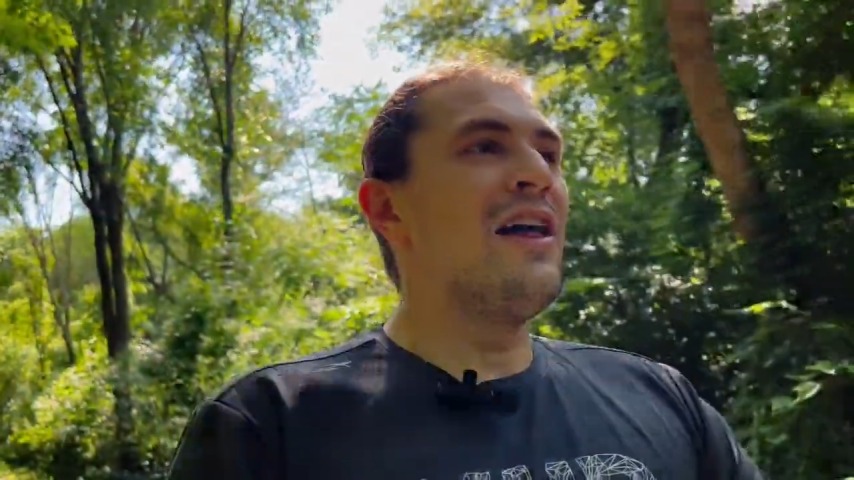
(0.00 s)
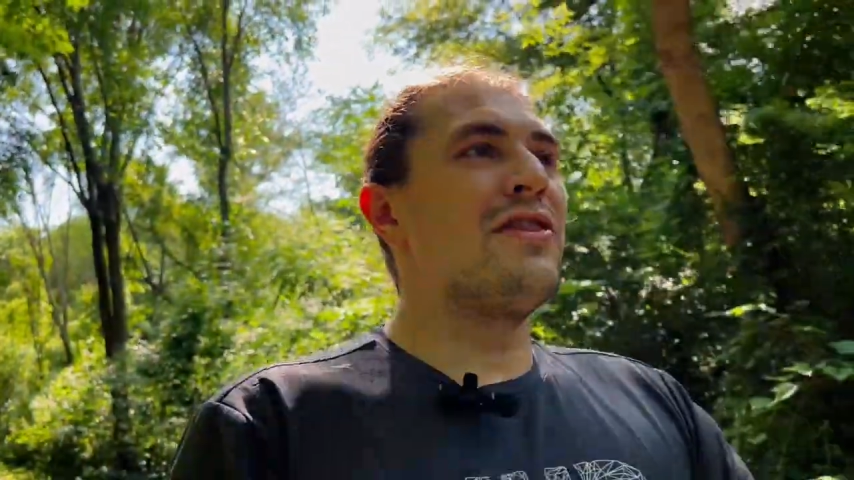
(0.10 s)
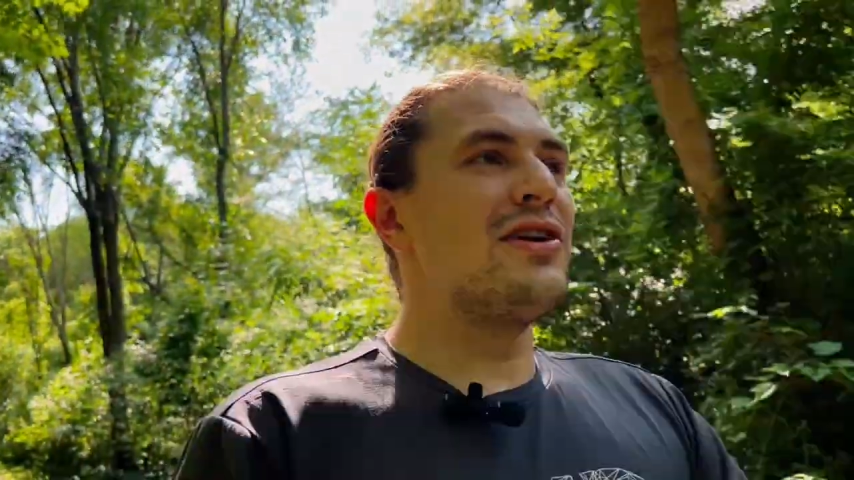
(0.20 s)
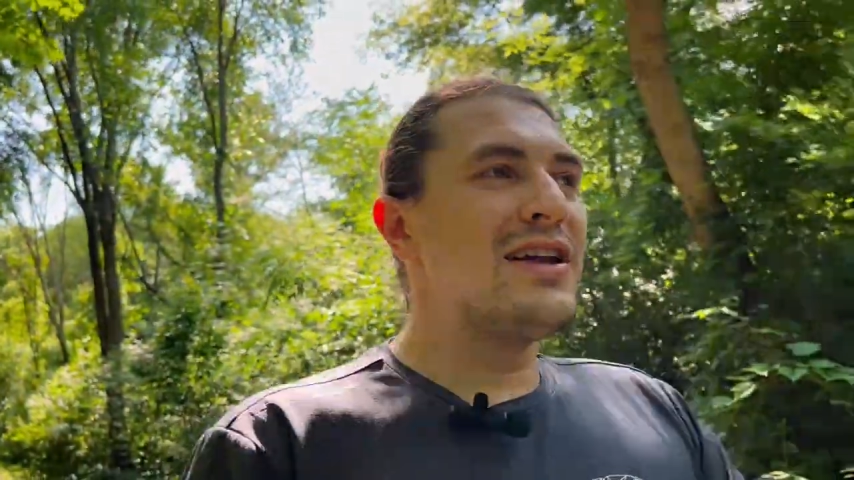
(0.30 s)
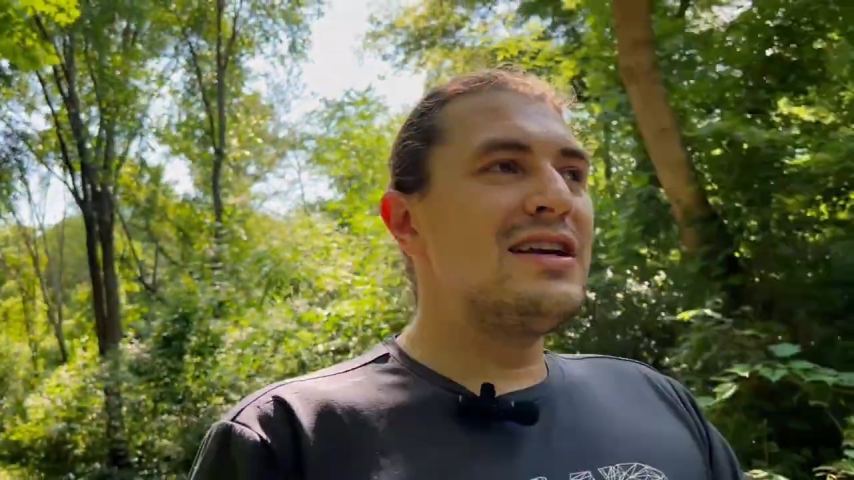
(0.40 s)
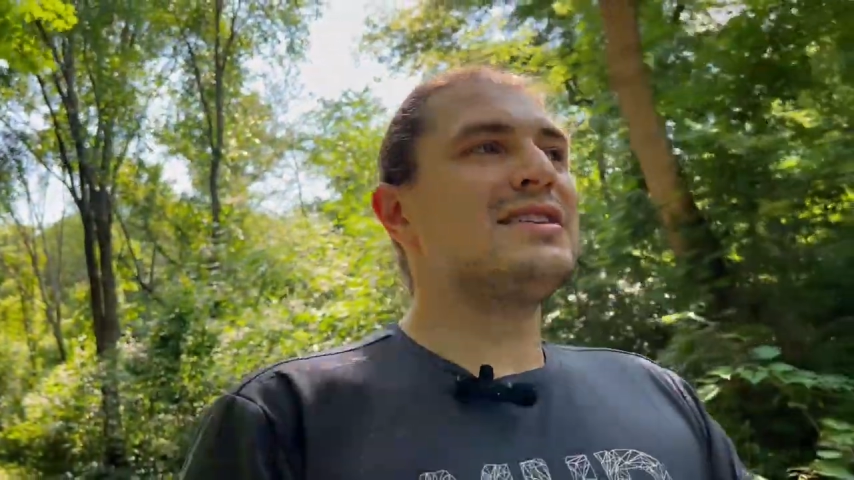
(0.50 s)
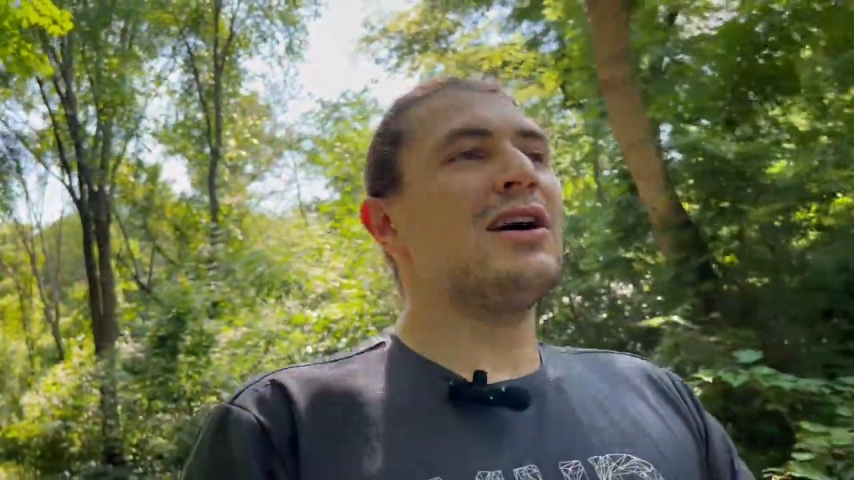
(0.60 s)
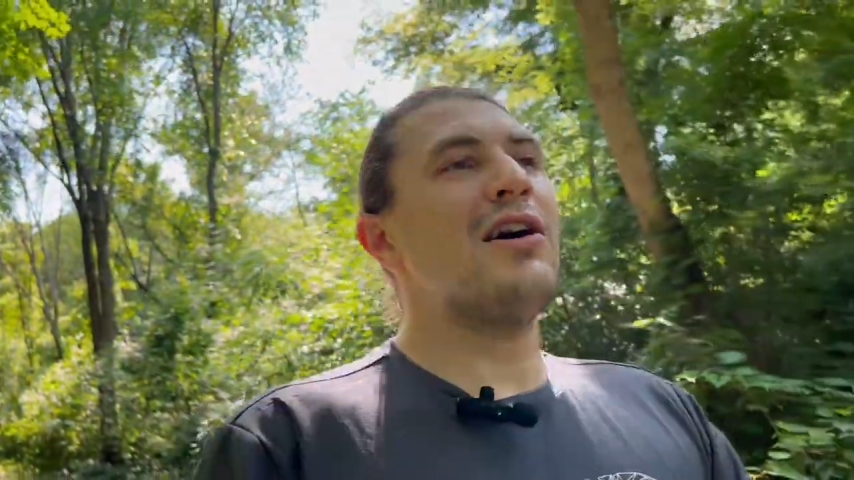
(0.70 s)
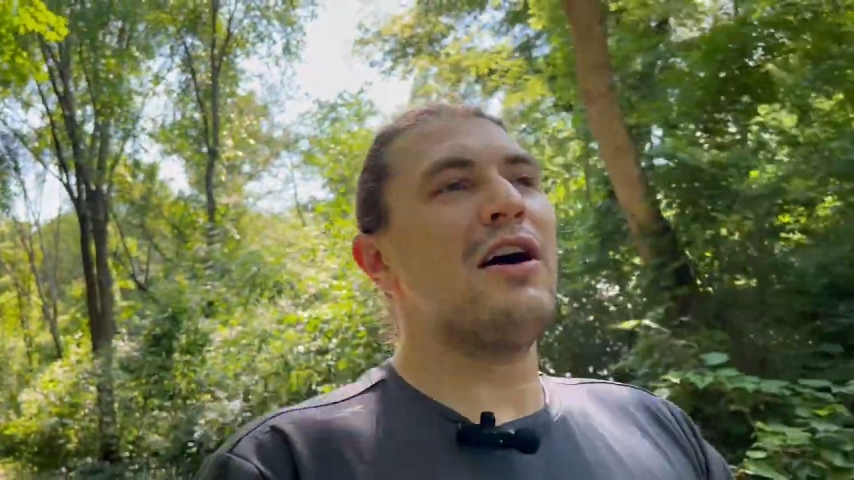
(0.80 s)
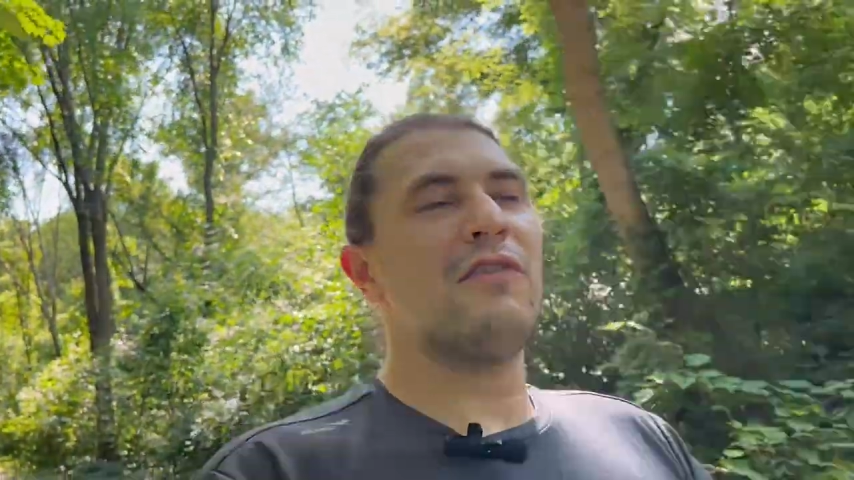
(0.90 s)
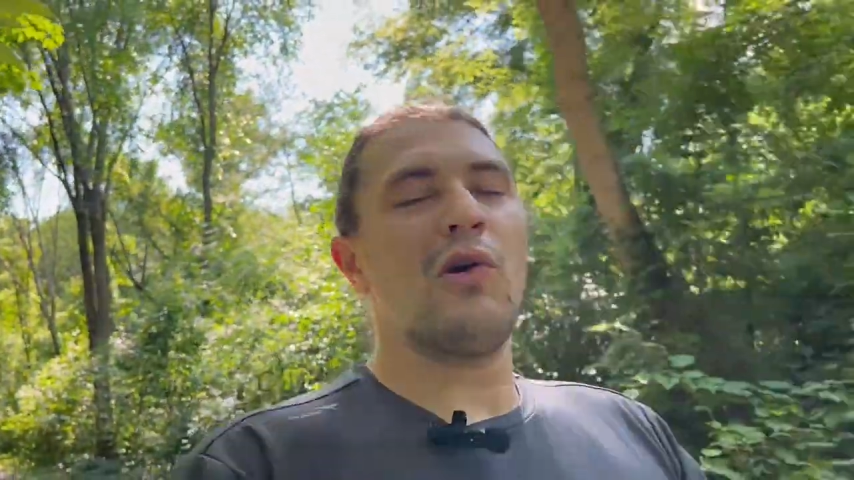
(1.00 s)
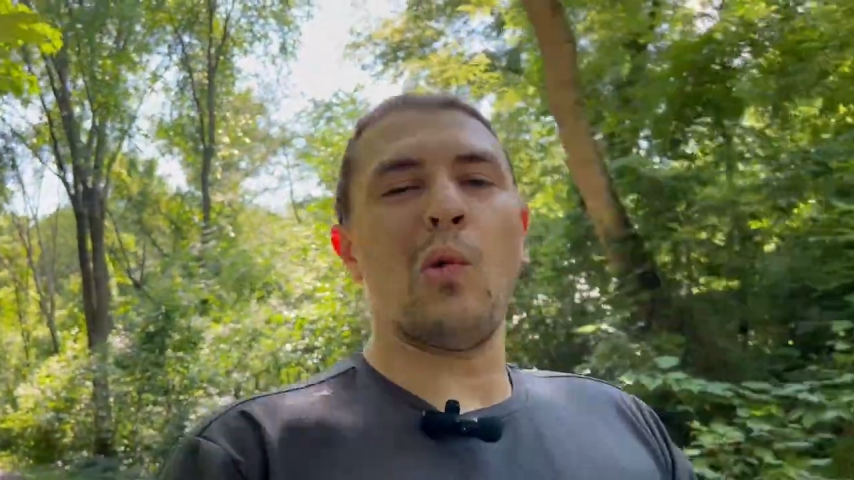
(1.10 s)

There is, however,